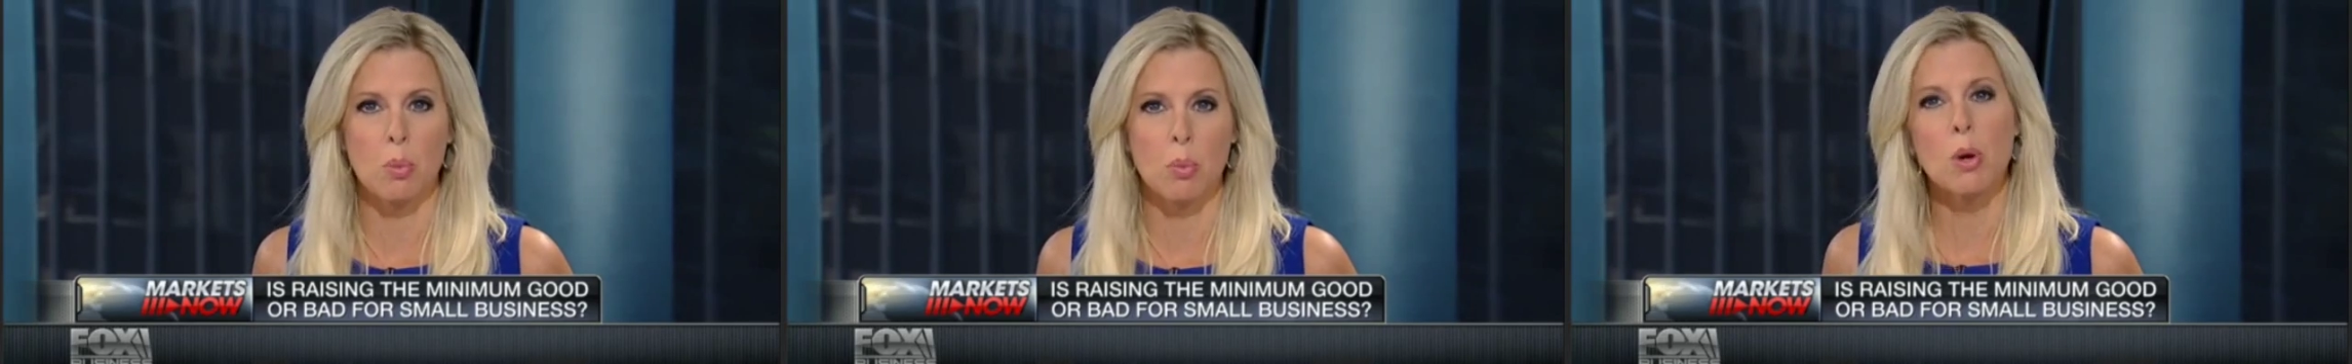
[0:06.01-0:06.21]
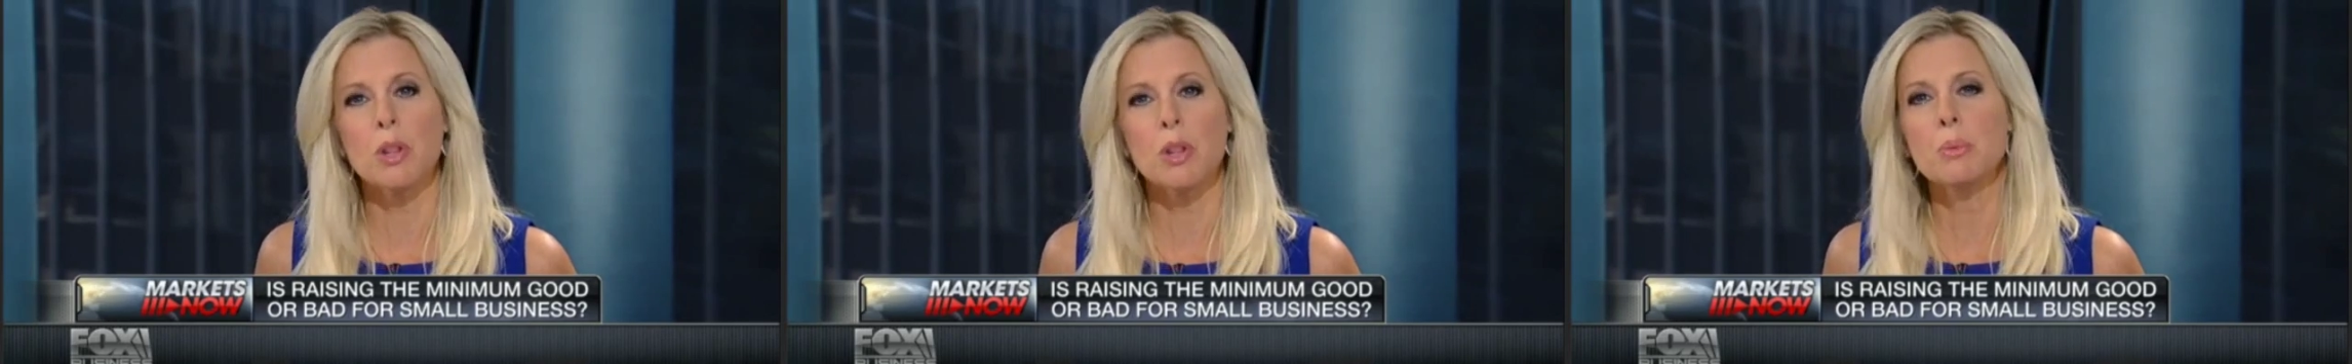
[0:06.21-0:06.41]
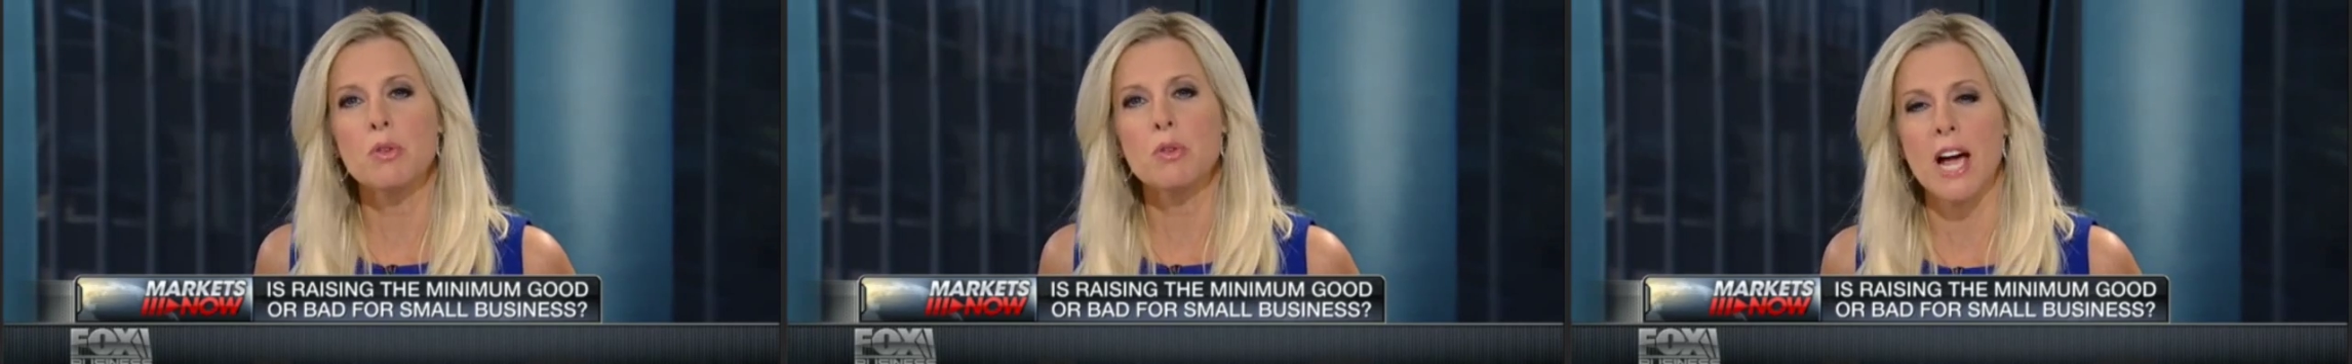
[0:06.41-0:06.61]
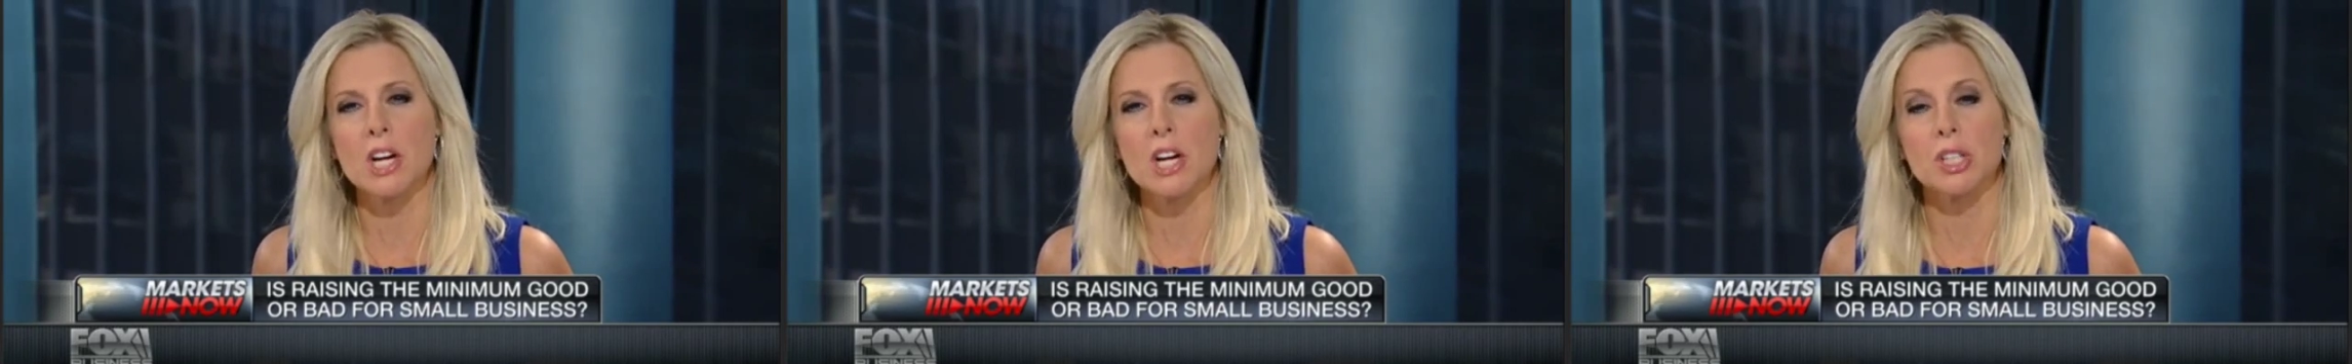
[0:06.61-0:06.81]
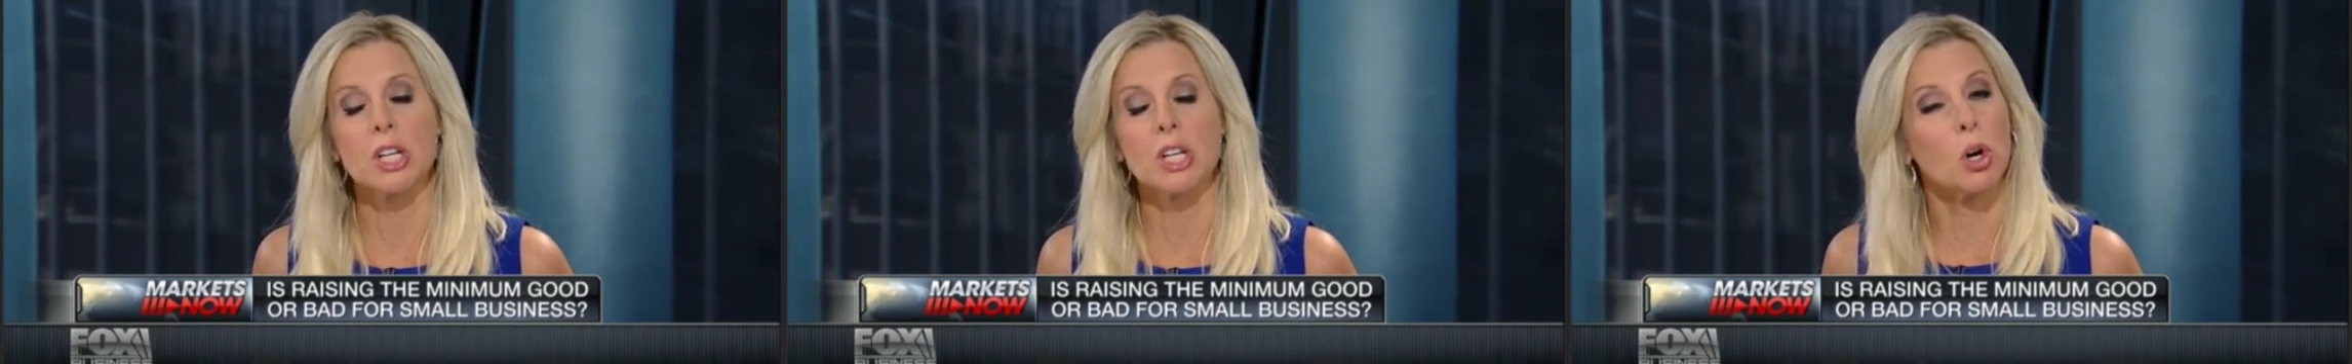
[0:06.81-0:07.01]
But will the move
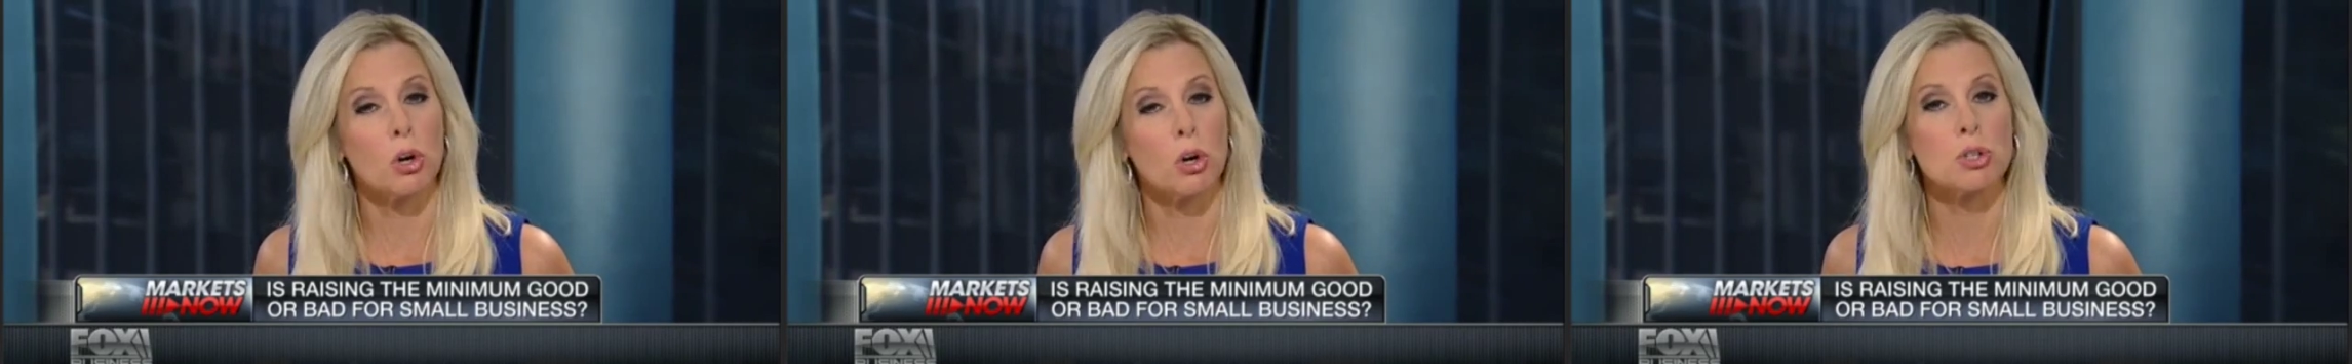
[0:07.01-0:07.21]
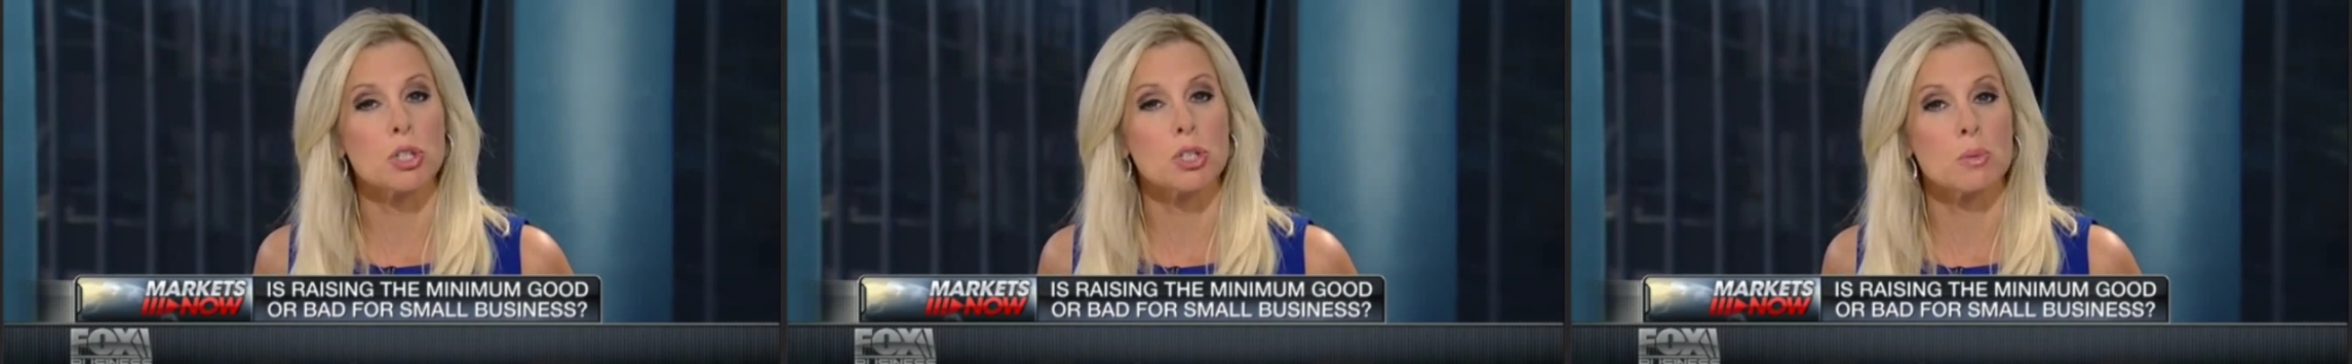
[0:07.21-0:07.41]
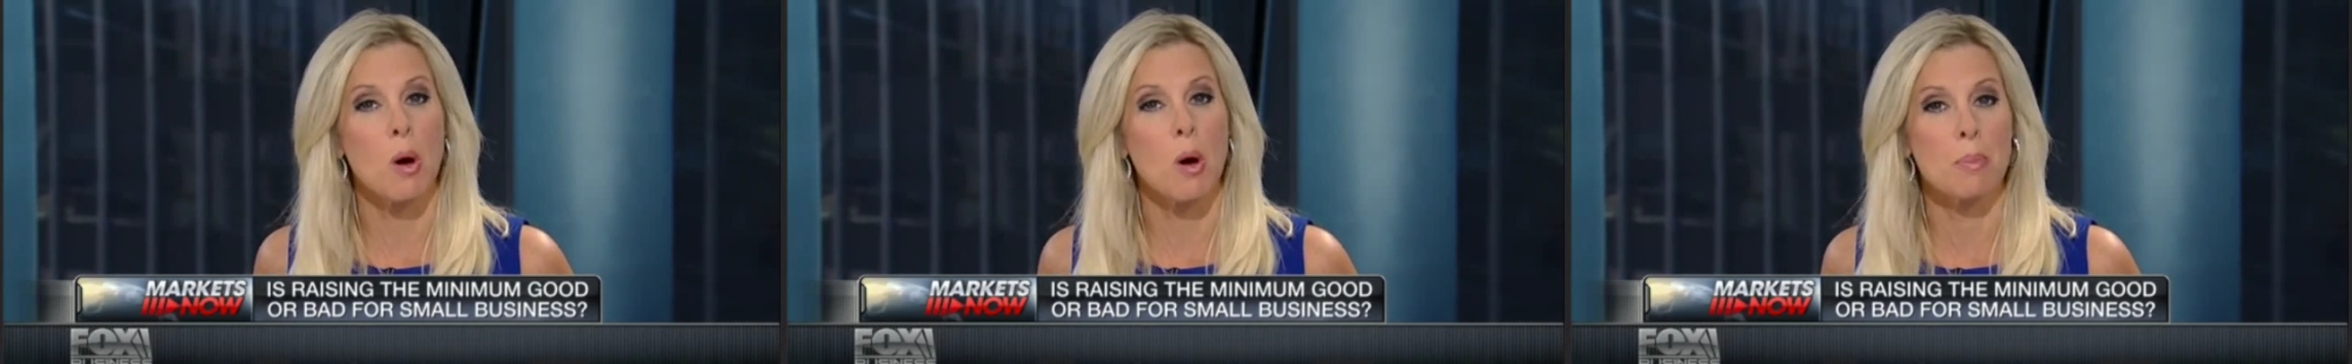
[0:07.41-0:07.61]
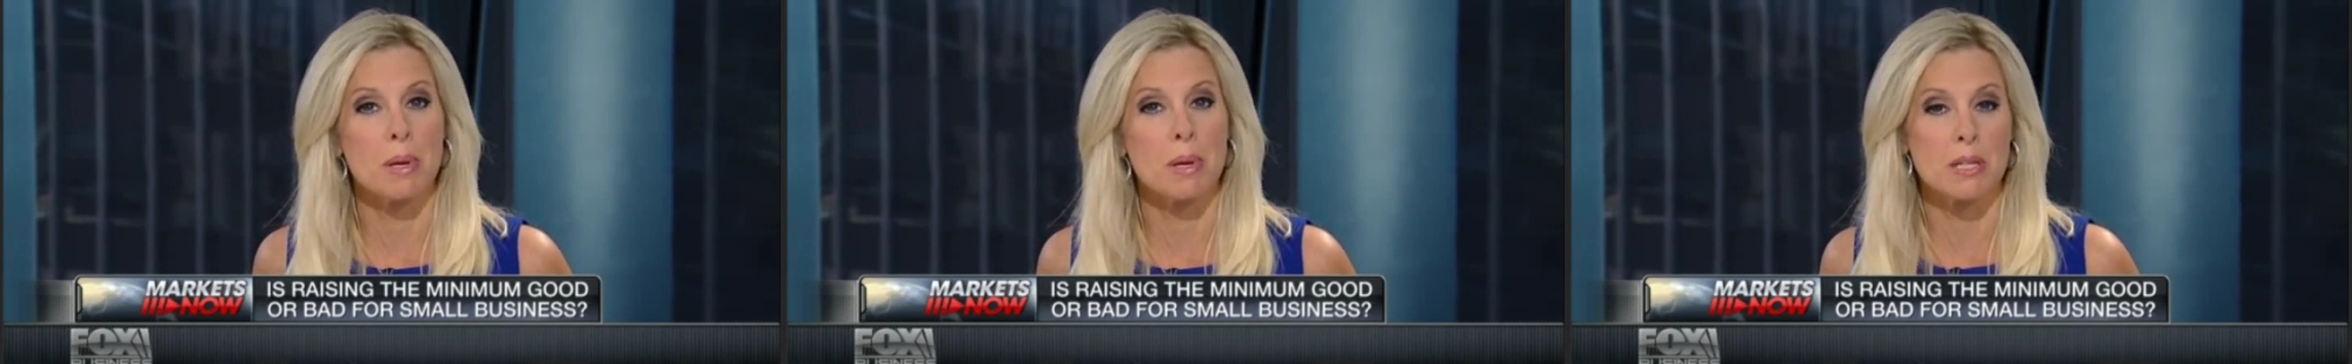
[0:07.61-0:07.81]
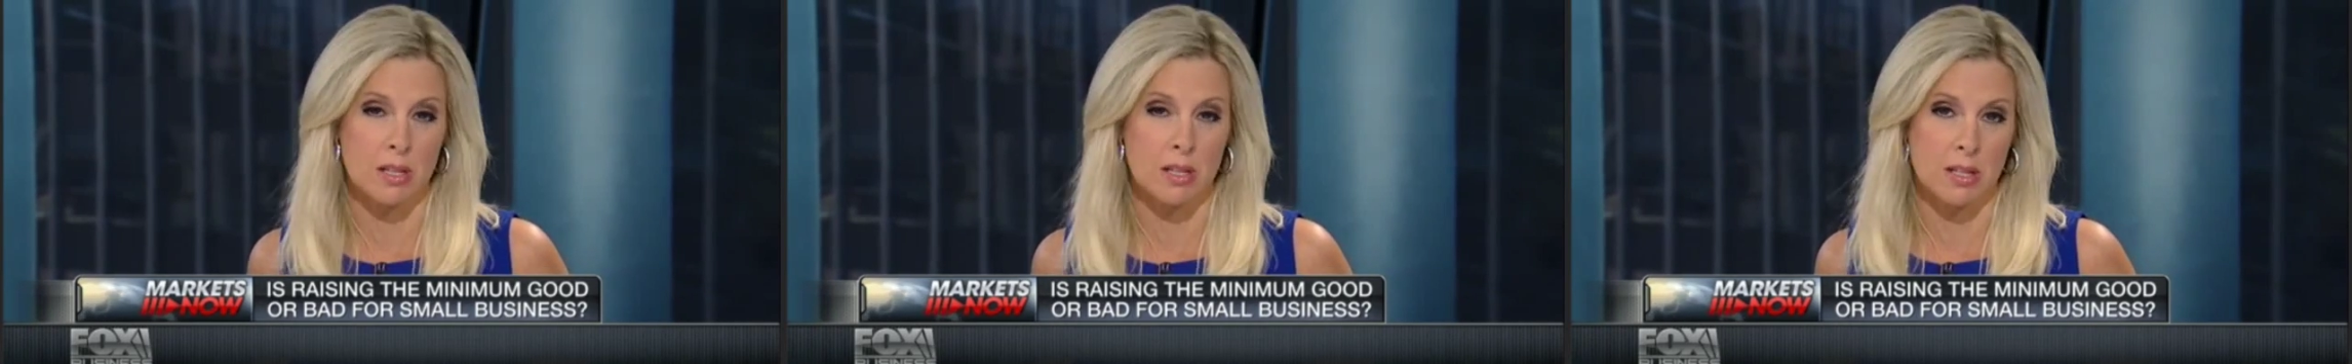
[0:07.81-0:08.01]
actually hurt small
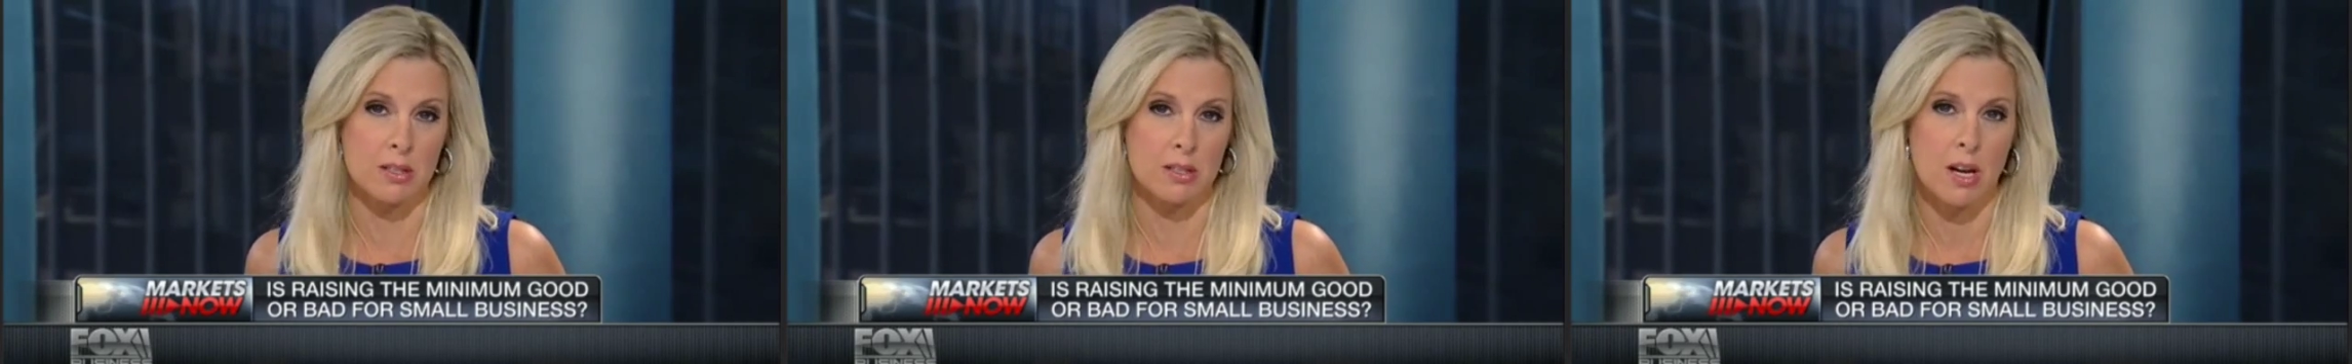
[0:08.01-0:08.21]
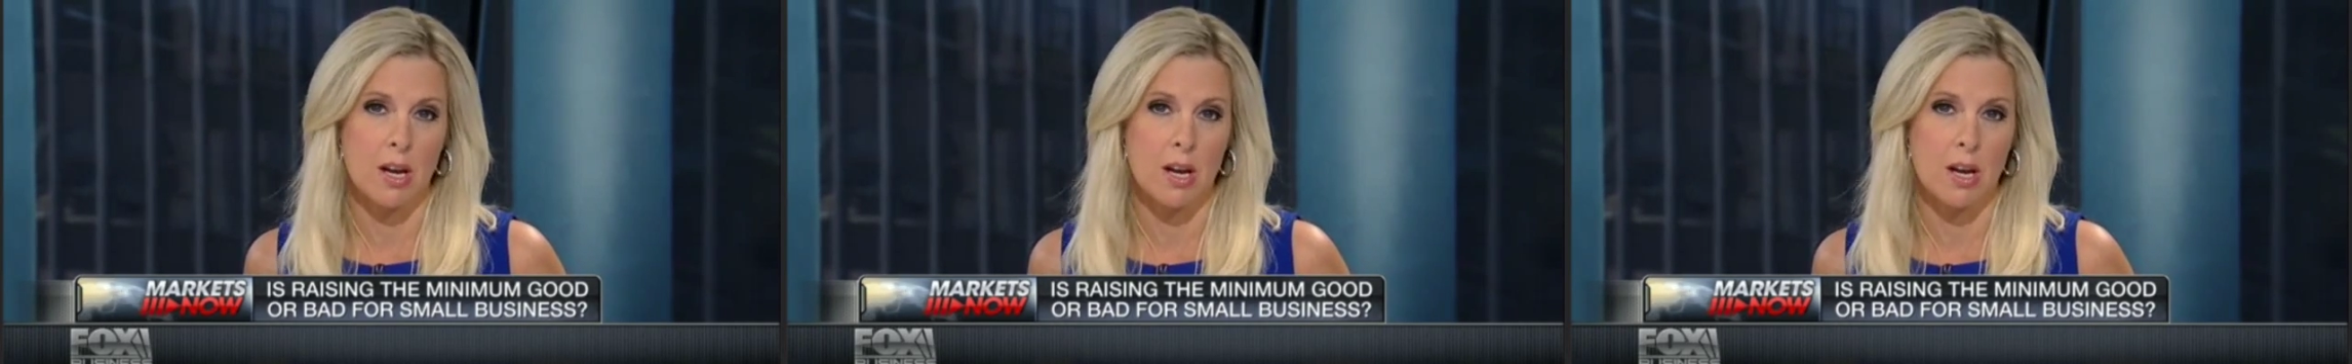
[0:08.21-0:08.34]
business?